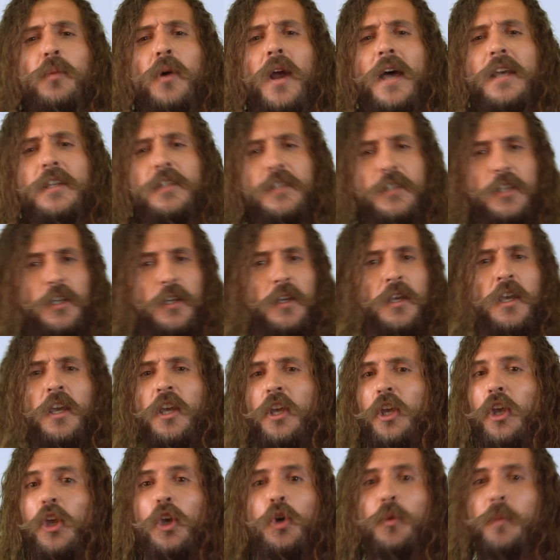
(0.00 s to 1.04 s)
press to
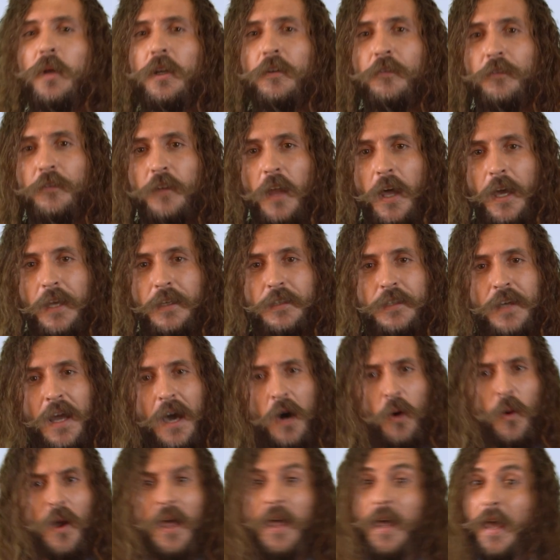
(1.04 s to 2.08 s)
human flight,
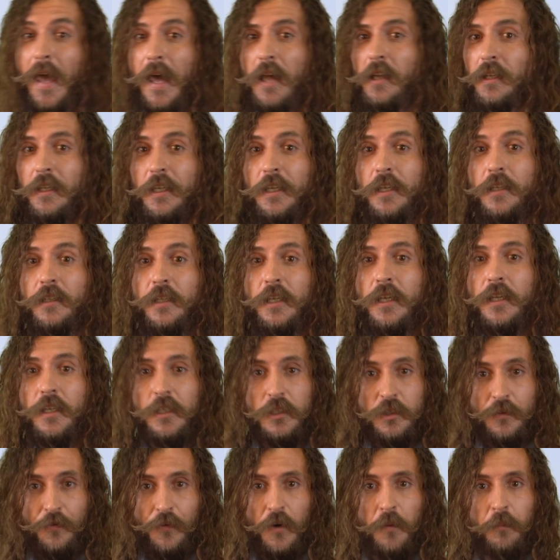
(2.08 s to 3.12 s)
now
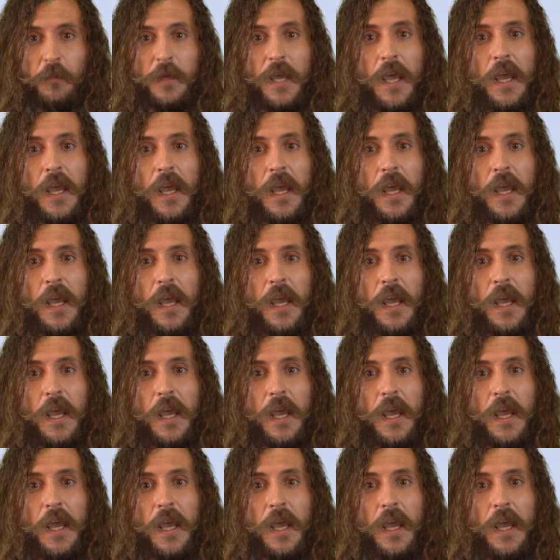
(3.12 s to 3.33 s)
LEDs from